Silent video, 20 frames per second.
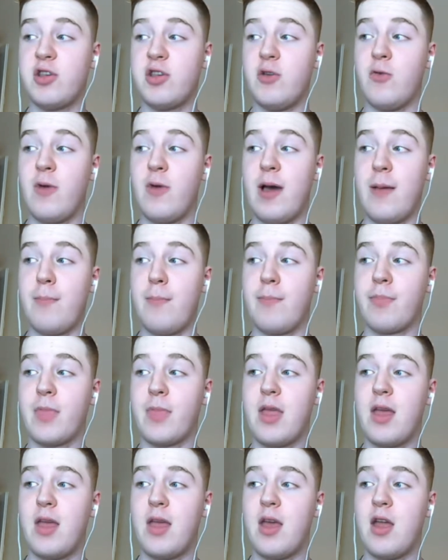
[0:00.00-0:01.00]
to
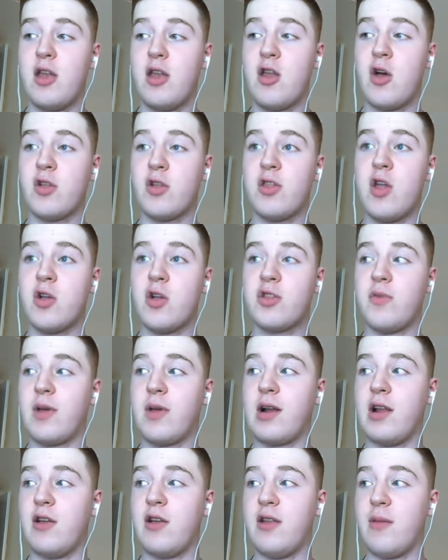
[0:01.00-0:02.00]
not to
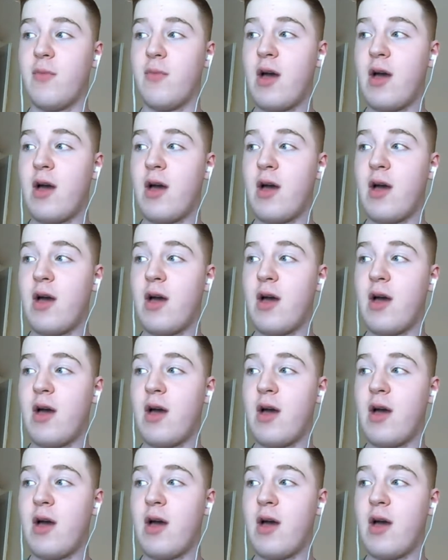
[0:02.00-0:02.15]
include him.